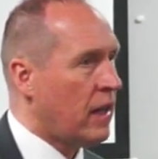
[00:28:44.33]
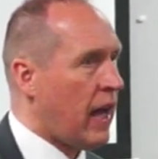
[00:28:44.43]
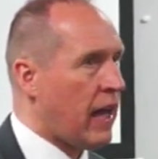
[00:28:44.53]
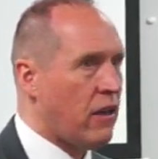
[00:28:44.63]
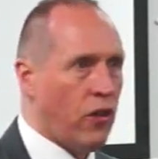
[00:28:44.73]

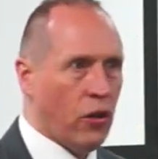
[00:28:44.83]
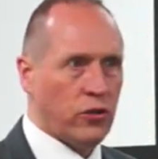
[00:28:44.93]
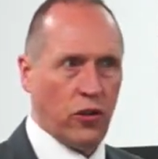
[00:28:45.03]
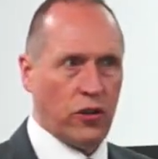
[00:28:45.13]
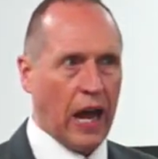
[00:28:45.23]
And those
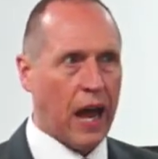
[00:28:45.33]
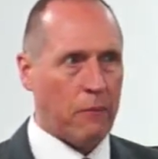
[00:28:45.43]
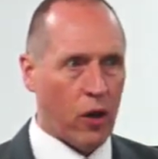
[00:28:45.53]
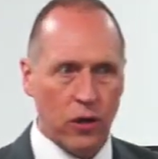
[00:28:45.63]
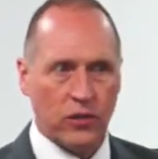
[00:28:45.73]
who damn
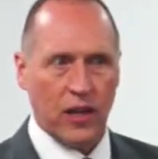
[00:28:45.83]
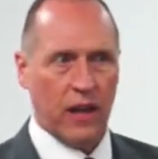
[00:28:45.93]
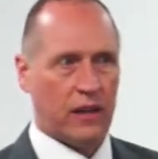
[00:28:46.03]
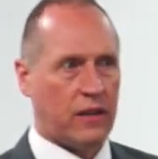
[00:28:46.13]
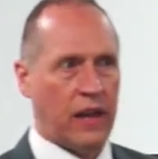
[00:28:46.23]

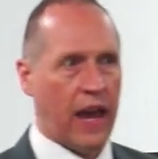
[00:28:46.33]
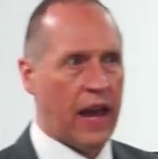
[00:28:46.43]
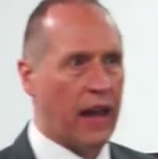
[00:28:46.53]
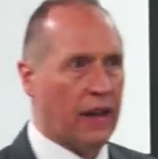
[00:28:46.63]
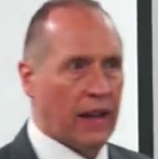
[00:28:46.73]
Uzzah to
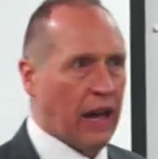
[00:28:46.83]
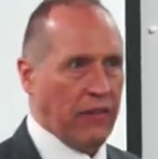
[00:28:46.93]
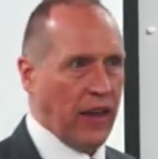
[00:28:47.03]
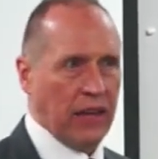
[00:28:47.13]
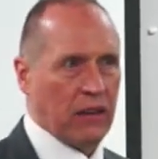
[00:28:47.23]
hell, I
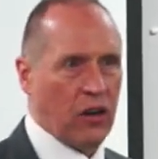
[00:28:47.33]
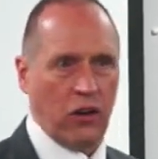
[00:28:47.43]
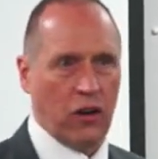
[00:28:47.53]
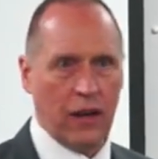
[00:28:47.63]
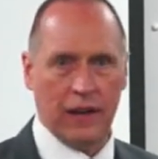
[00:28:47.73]
think they're
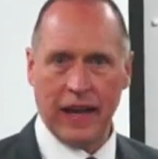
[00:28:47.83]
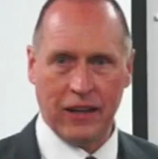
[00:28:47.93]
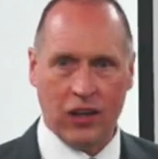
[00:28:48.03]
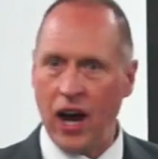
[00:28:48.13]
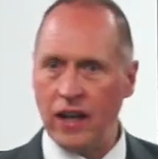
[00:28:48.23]
going to,
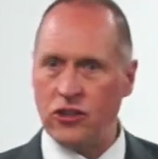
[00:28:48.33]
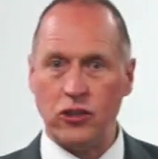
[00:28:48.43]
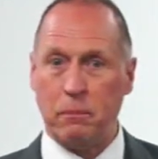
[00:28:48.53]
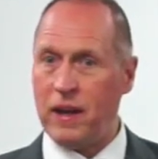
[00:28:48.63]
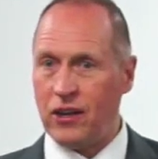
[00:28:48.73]
like, God
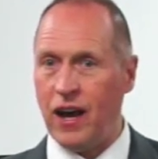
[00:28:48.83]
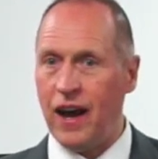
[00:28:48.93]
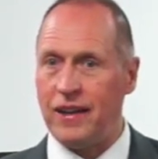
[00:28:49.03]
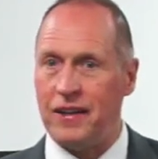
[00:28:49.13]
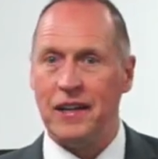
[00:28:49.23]
just being
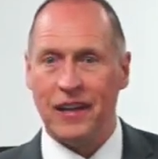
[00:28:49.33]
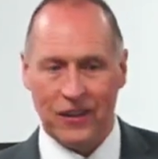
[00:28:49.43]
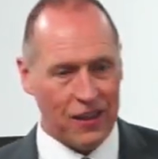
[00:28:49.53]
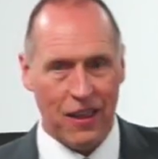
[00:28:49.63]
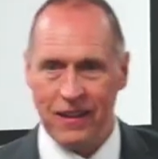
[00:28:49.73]
God.
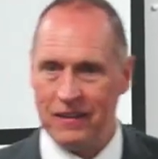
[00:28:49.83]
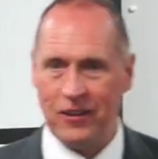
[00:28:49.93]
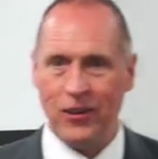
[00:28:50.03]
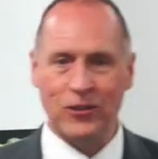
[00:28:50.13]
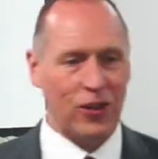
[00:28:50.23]

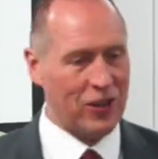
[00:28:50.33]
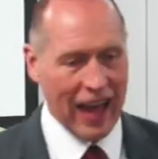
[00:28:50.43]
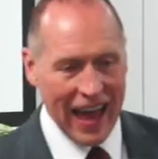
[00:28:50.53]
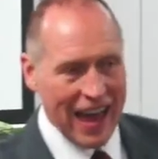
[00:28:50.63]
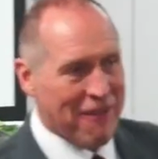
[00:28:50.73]
Uzzah,
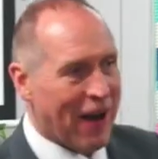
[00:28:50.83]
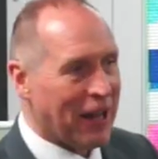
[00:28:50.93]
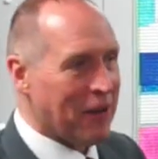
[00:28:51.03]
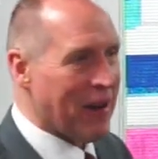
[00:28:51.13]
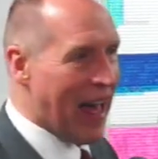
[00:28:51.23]
hey,
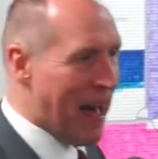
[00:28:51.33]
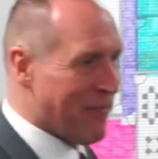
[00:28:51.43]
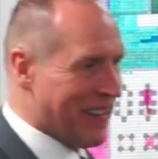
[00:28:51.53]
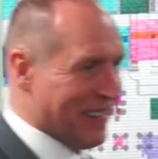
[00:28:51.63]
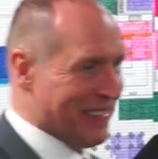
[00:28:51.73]
welcome to
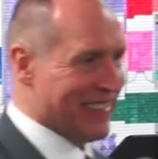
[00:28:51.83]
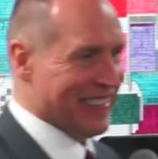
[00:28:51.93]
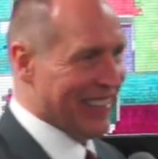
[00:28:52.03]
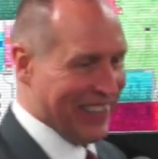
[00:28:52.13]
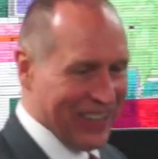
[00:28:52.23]
heaven.
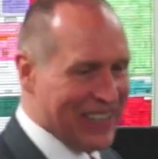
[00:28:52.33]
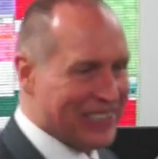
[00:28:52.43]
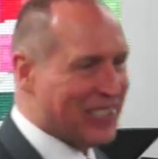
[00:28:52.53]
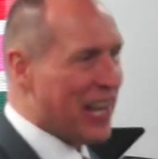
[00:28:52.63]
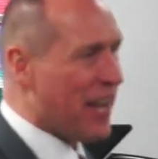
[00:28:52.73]
Good to
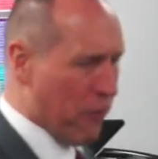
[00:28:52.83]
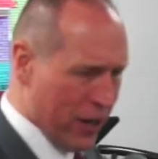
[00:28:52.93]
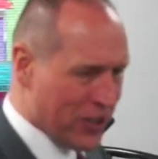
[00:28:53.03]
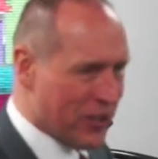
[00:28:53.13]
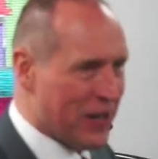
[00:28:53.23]
see you.
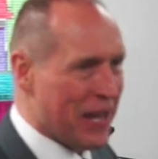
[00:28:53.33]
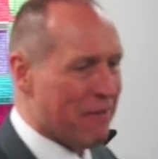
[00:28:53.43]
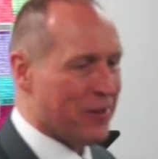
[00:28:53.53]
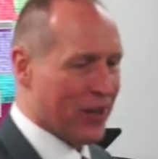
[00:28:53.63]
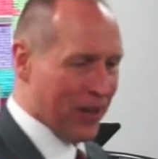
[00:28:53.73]
What's your
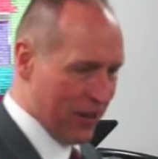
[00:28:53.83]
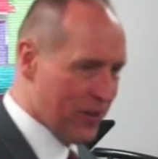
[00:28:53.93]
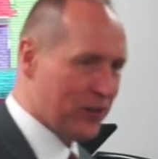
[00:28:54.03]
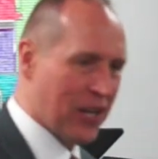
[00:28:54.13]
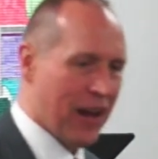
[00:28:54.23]
name?
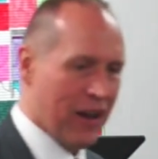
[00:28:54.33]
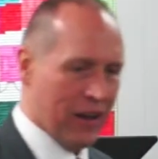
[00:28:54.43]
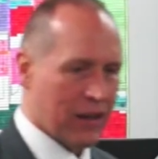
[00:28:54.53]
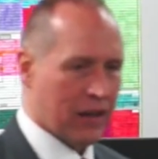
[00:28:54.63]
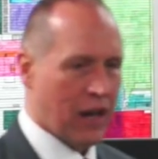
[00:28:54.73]
Uzzah.
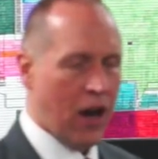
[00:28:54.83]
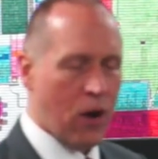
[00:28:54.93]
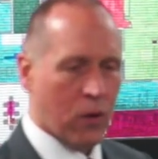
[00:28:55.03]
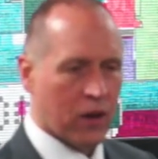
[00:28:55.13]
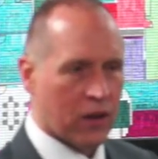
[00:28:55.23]

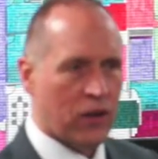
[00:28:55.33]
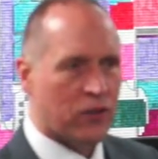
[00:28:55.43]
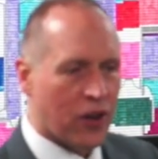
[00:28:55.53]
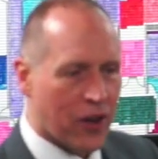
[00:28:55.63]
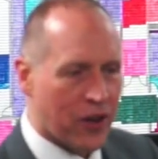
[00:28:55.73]
Oh,
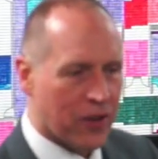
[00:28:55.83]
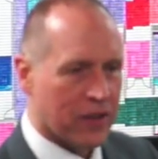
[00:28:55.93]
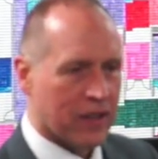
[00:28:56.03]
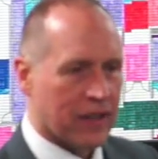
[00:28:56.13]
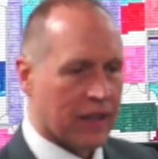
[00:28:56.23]
Uzzah who?
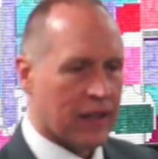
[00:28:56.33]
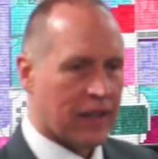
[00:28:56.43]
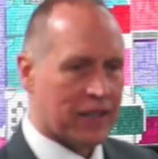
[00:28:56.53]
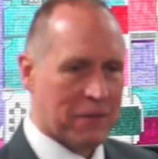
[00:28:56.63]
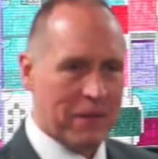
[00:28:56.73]

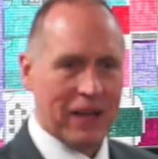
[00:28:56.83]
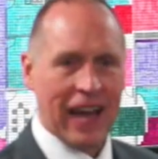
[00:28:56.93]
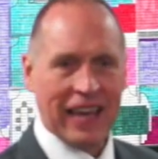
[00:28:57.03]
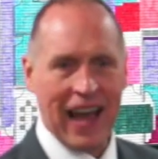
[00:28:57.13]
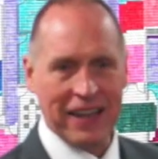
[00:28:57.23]
Do you remember
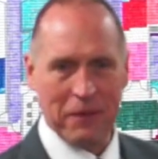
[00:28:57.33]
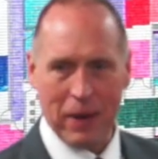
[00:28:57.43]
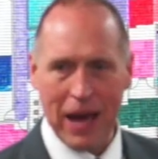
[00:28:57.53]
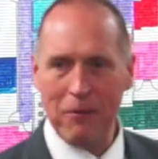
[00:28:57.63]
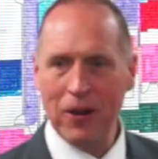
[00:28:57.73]
that guy in the
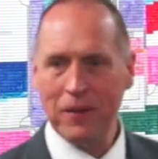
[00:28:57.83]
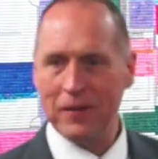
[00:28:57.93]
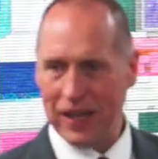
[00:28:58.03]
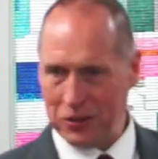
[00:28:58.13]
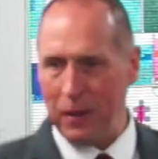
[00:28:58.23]
Bible?
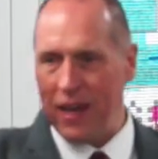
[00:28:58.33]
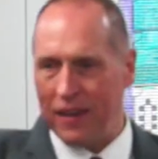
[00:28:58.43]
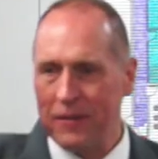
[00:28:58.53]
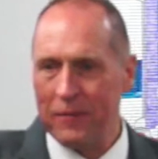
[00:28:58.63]
That's me.